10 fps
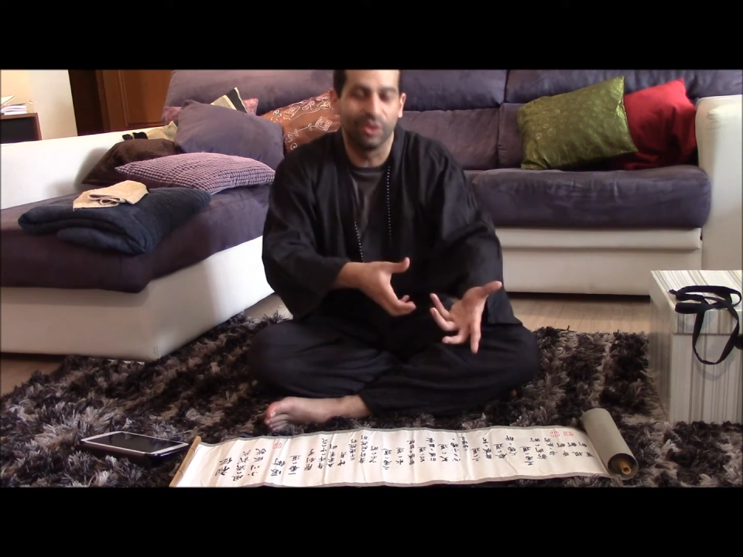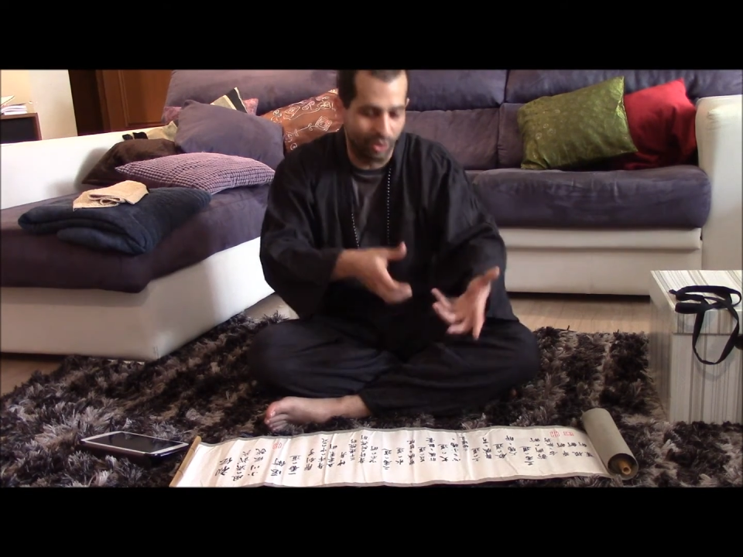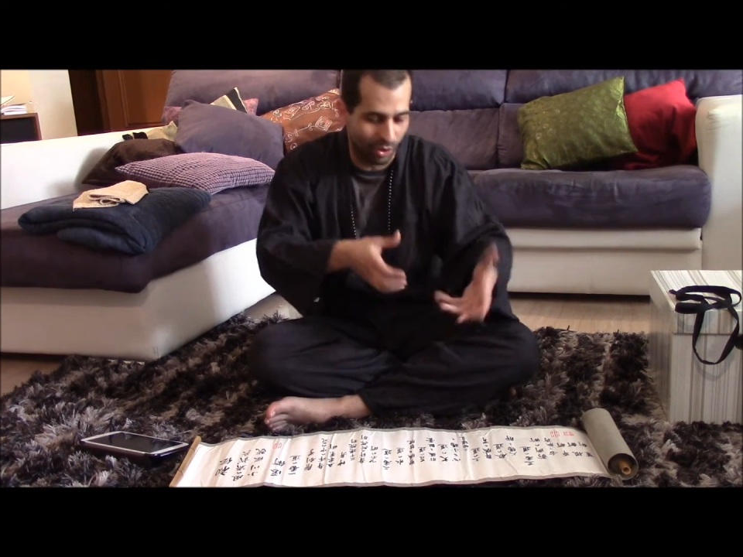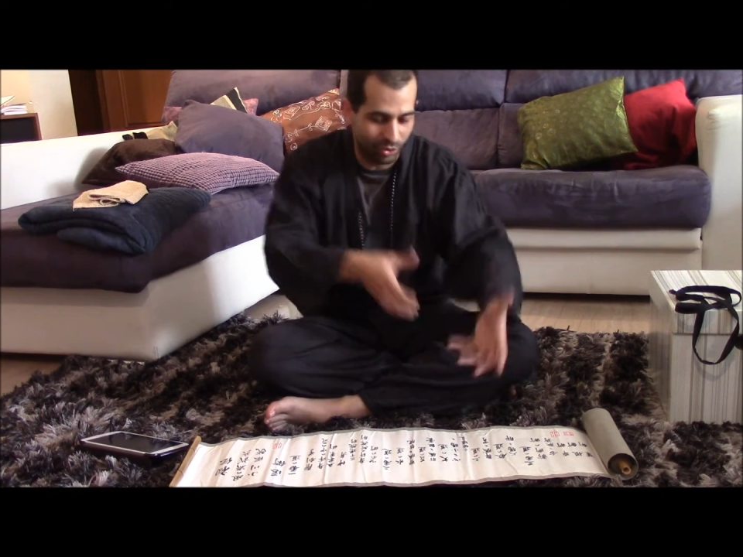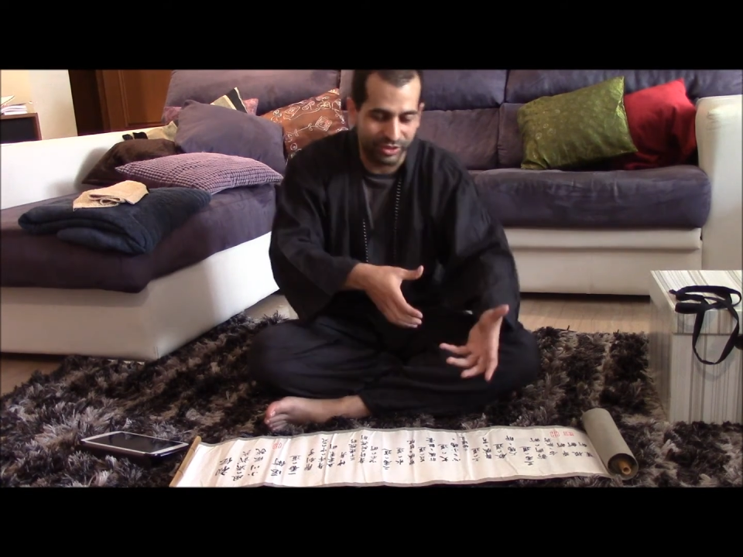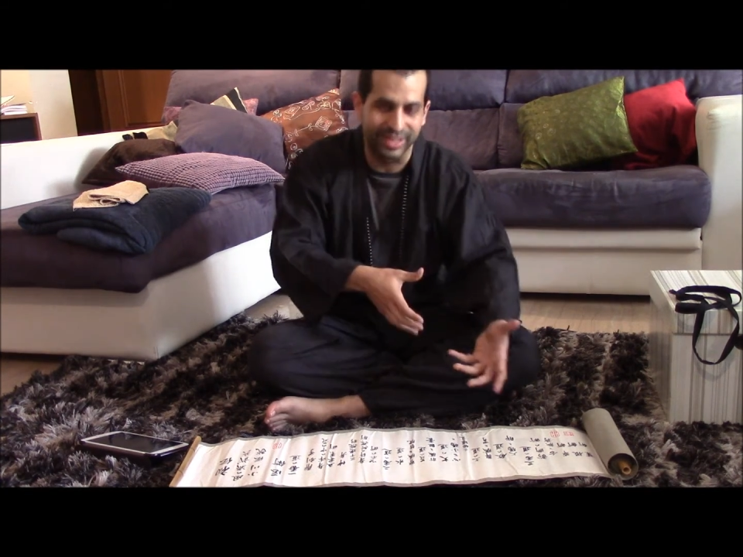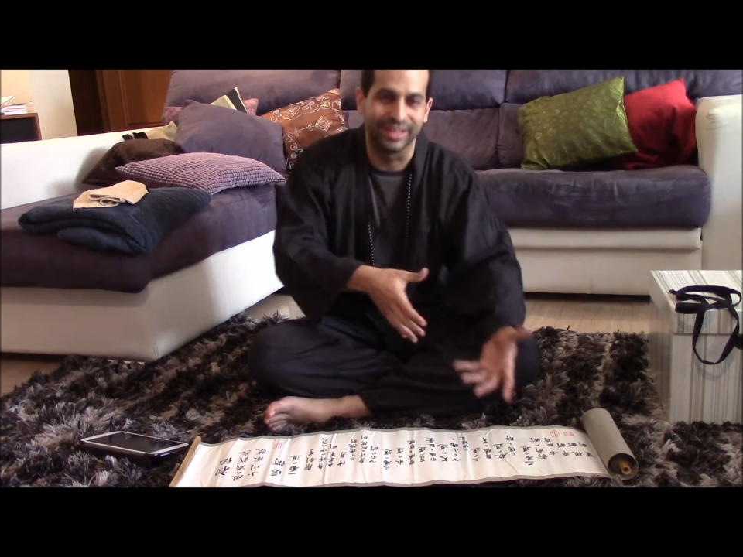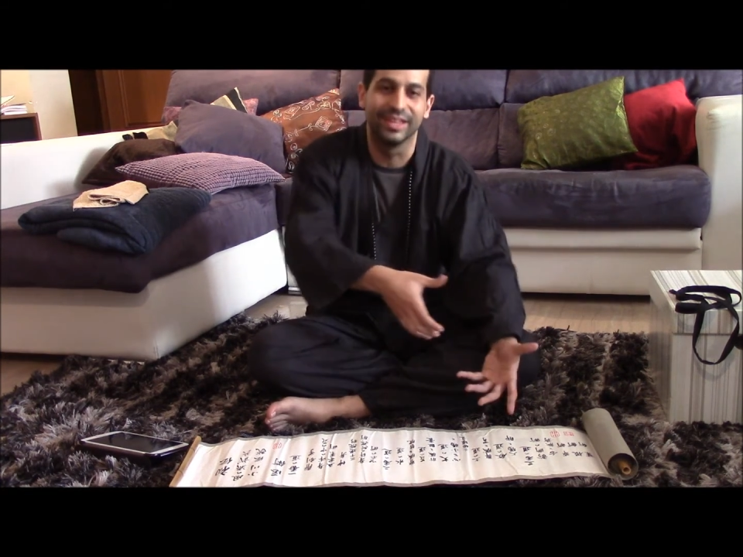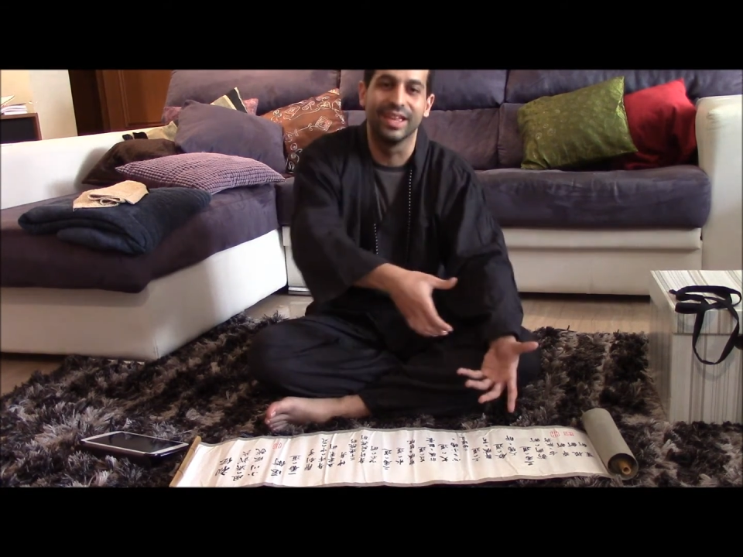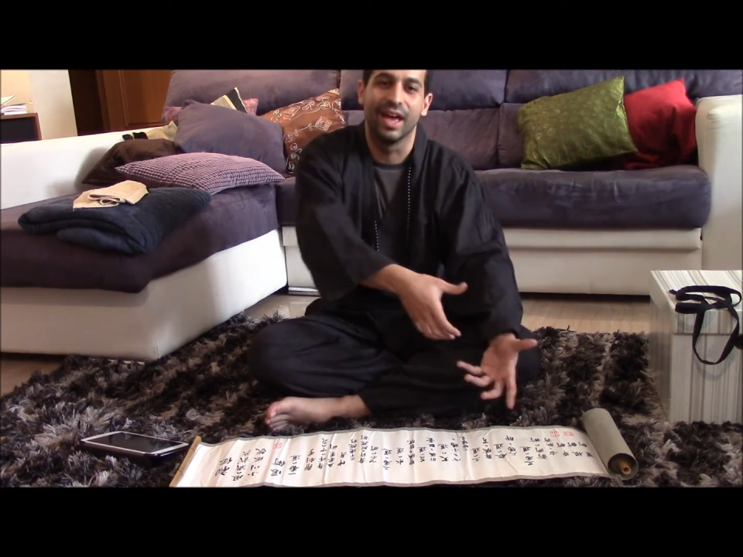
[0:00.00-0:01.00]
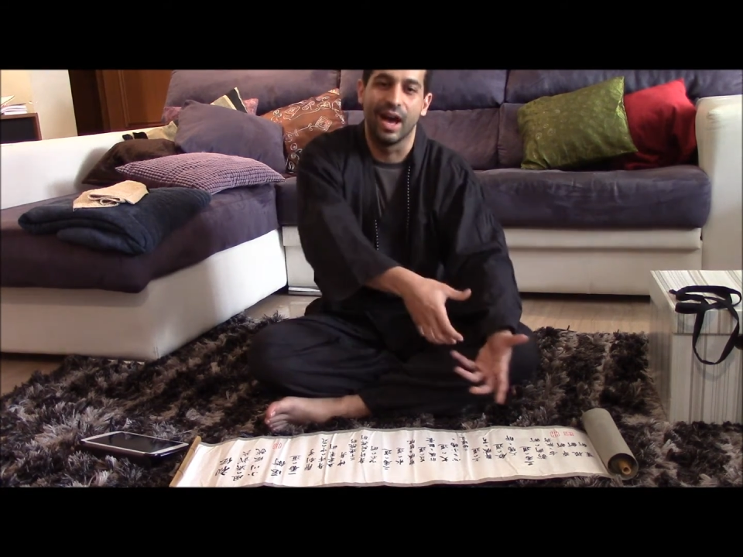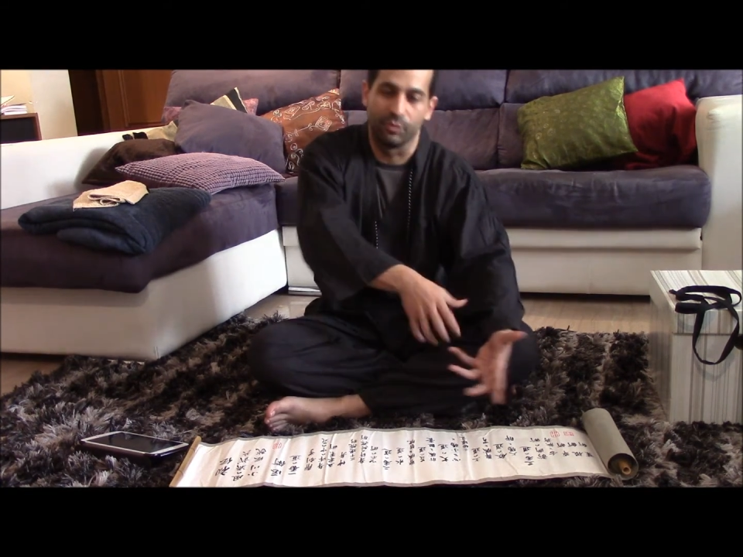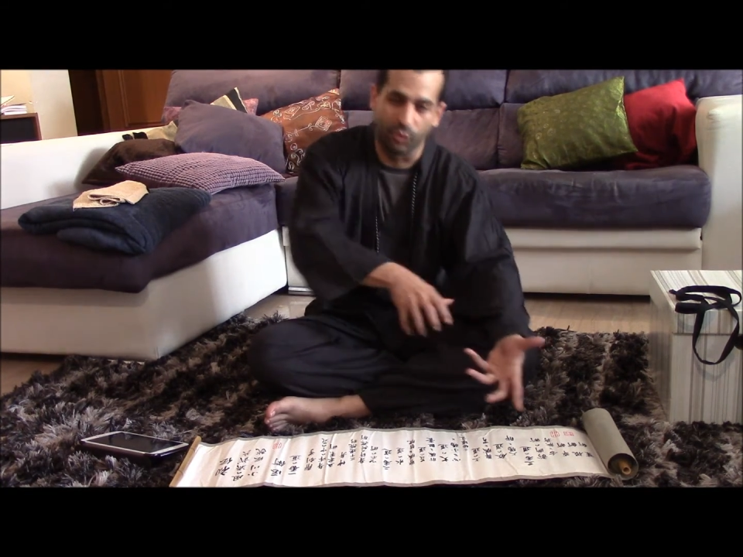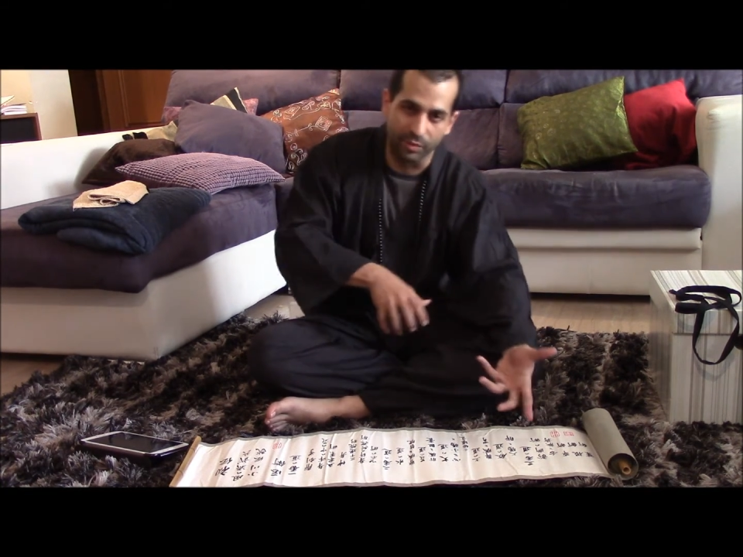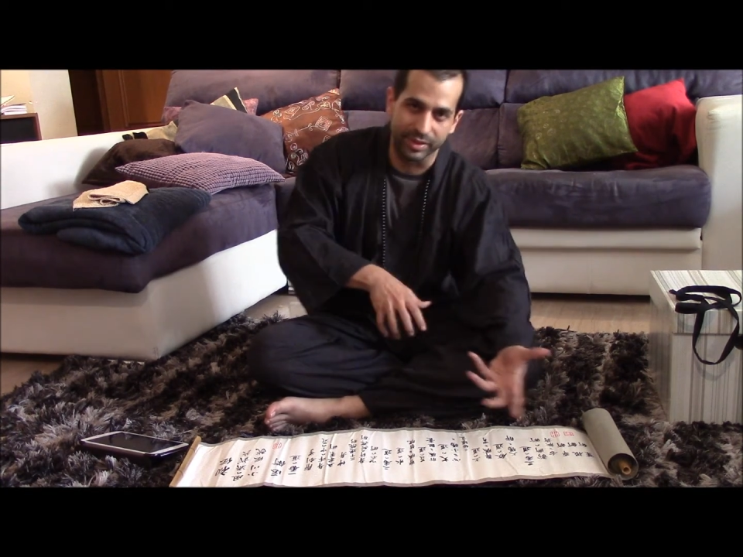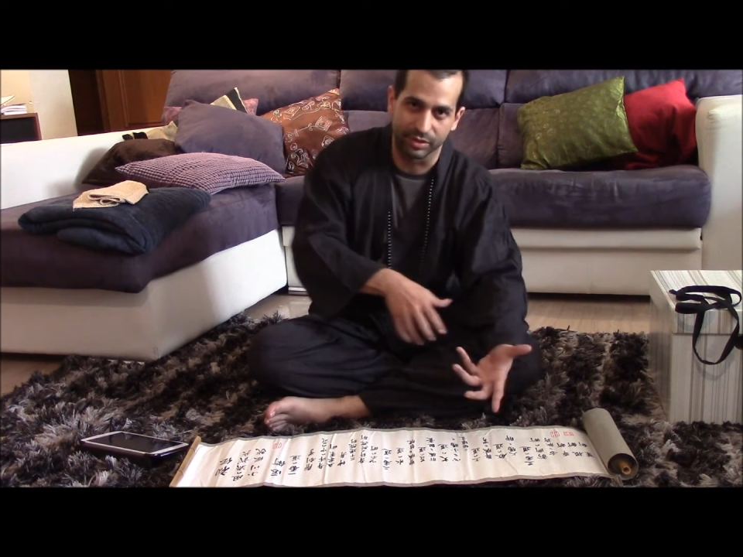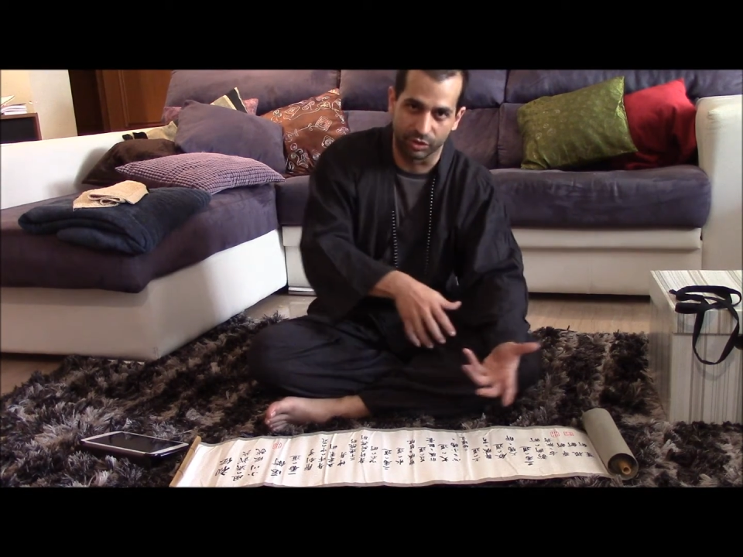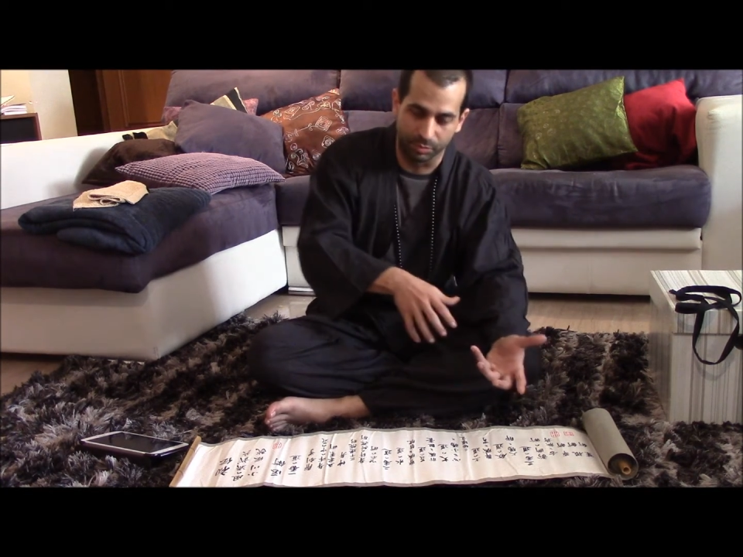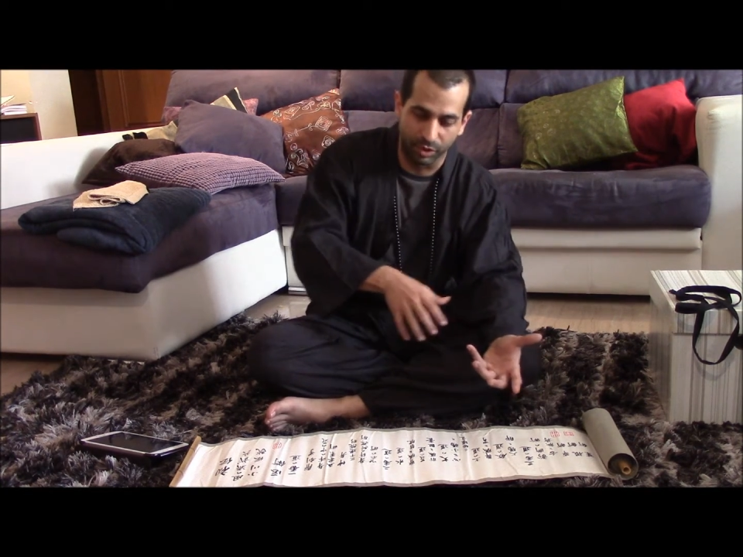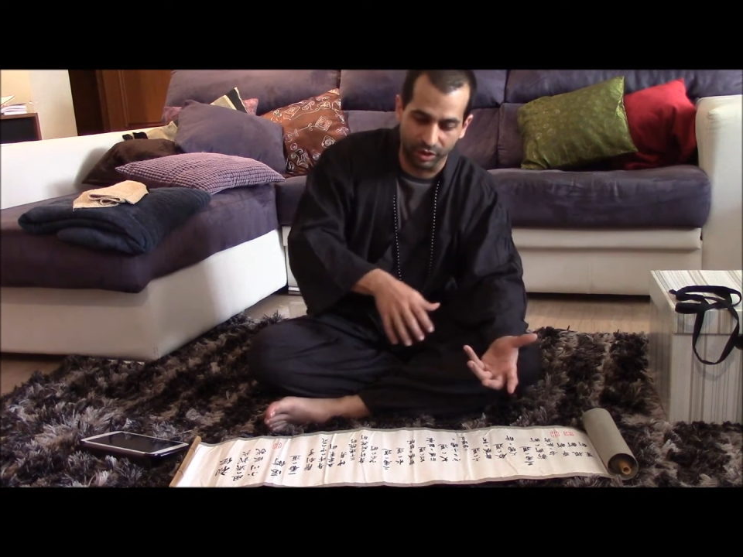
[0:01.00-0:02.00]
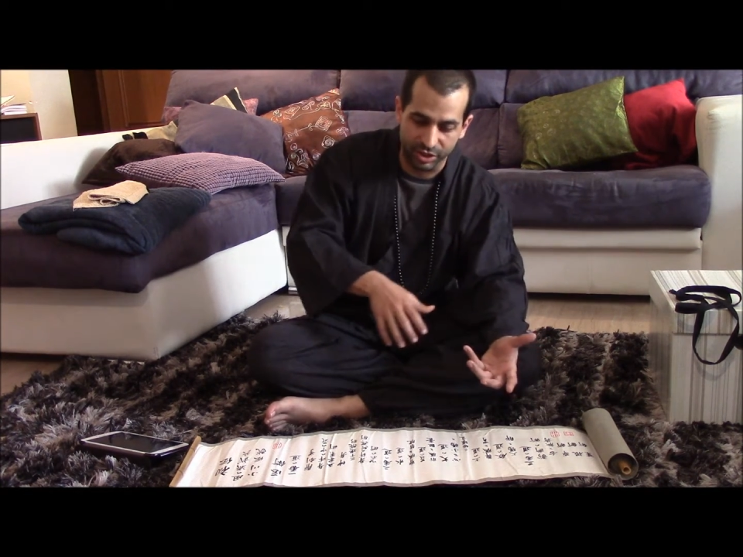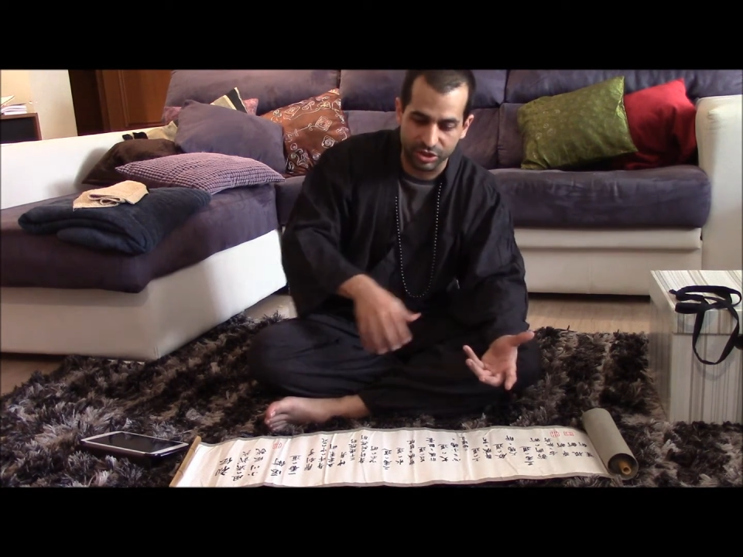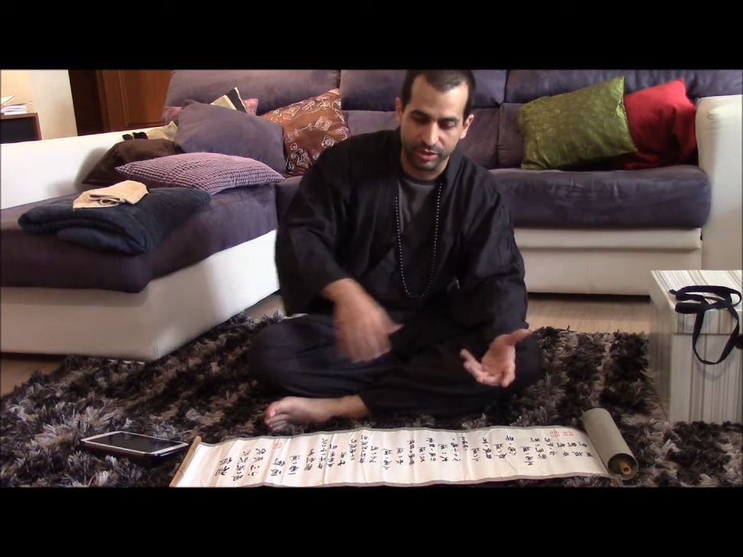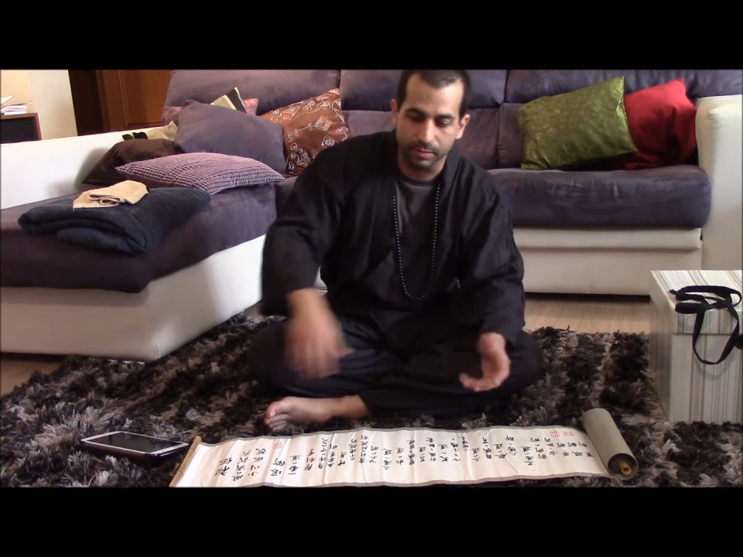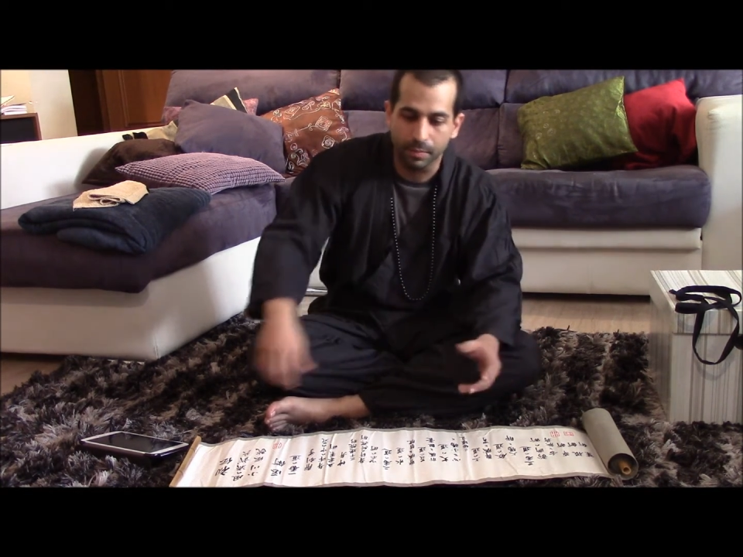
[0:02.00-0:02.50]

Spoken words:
holding and rubbing or polishing.